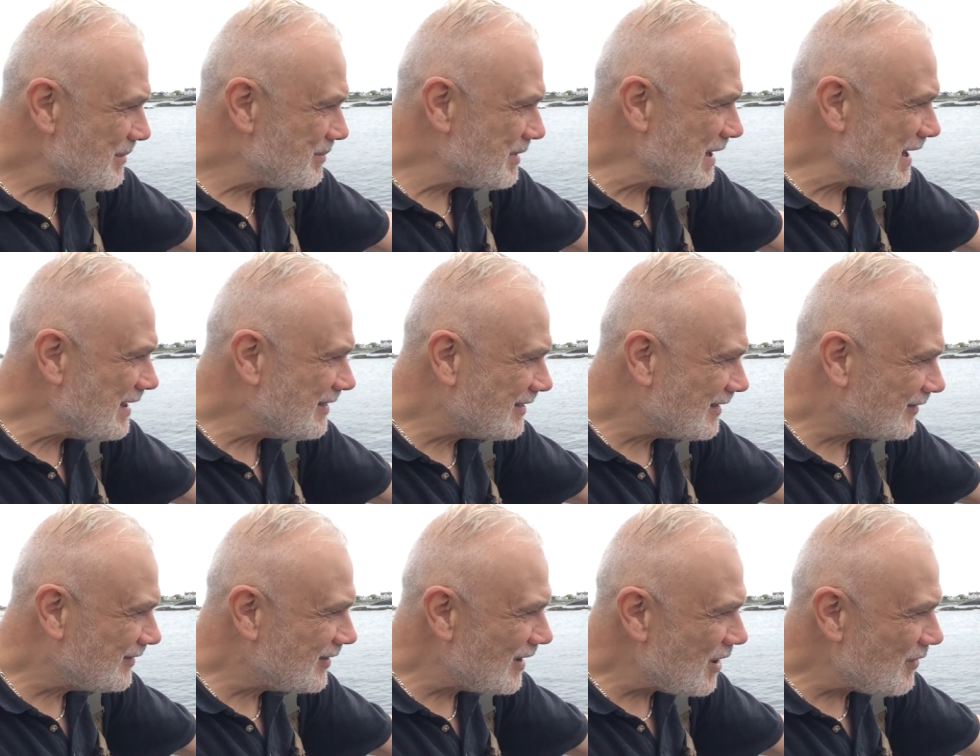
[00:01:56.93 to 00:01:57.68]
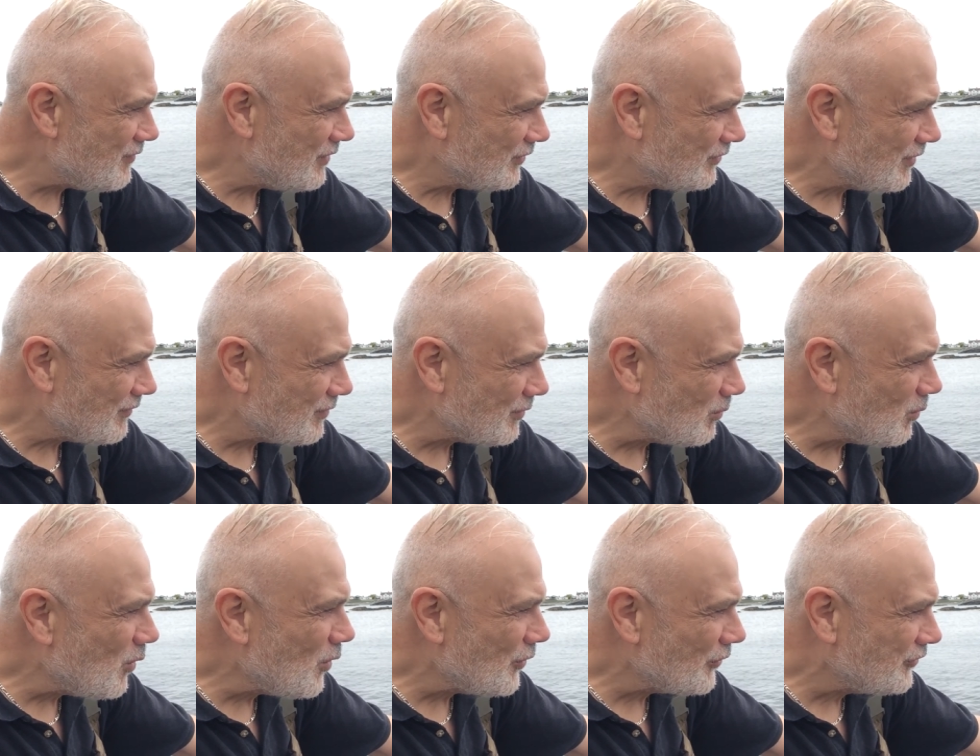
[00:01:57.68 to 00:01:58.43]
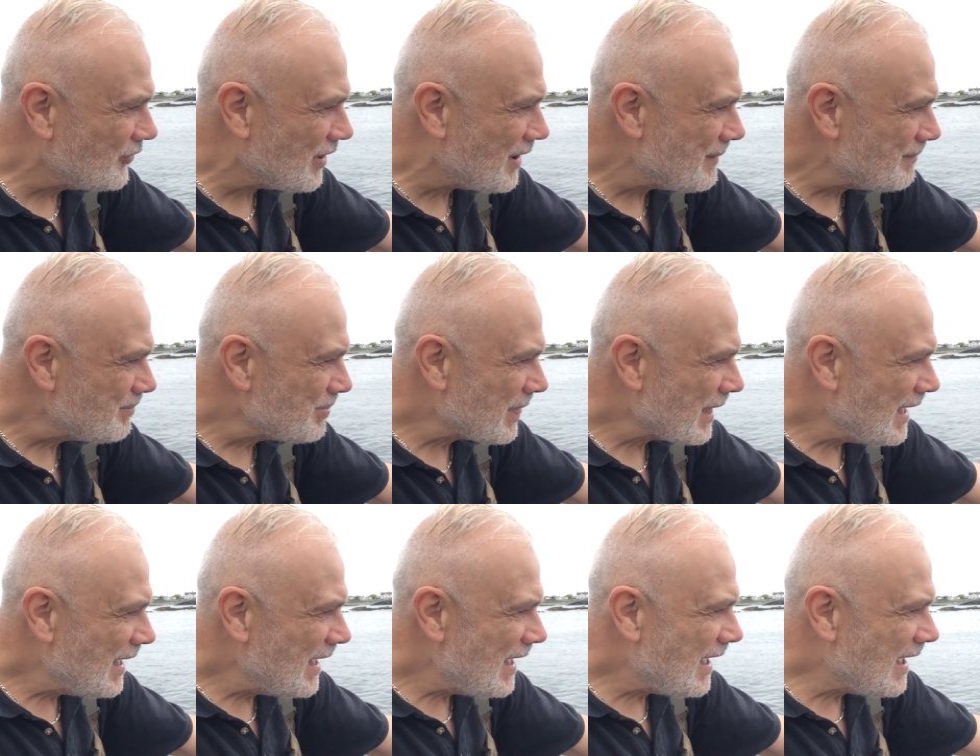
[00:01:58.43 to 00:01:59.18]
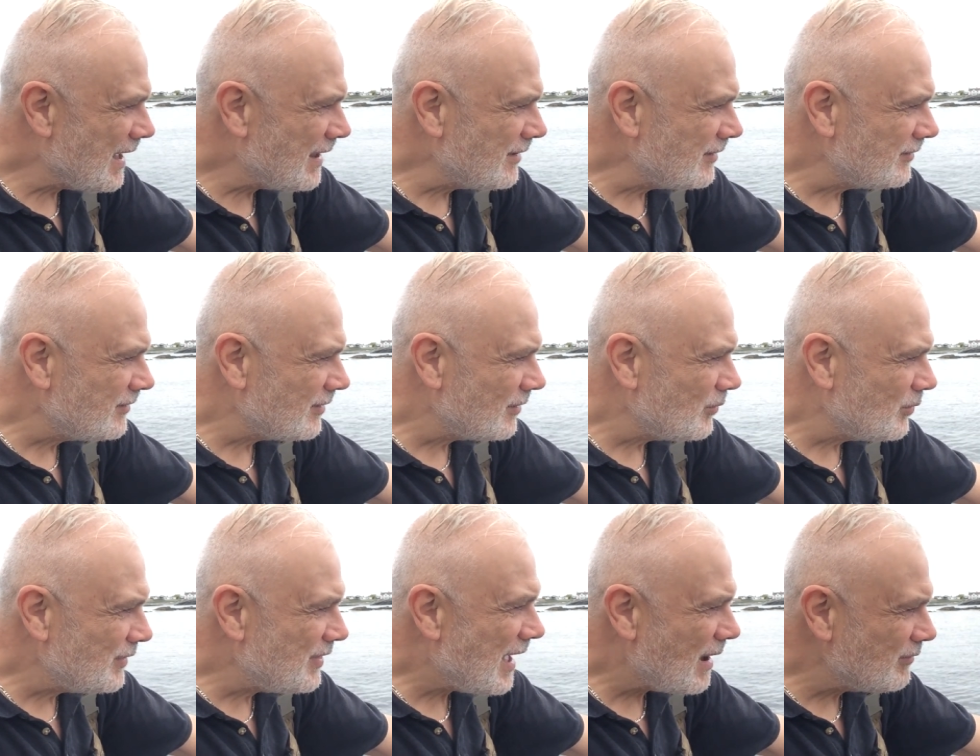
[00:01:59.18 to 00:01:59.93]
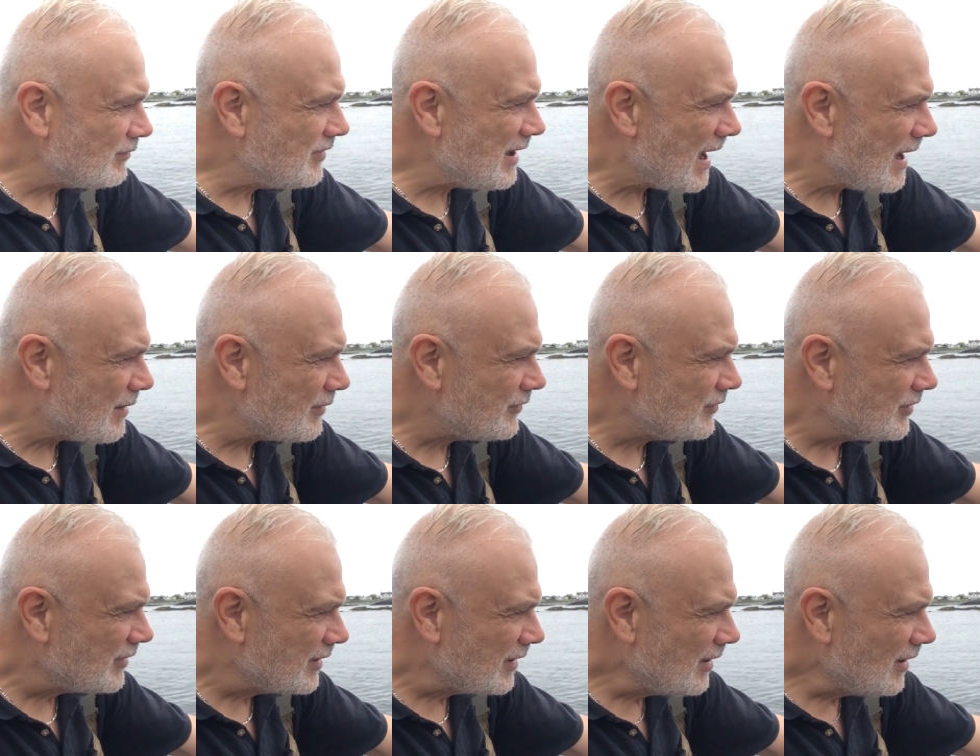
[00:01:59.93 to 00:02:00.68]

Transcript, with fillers: beneath the surface of the water. And without doubt,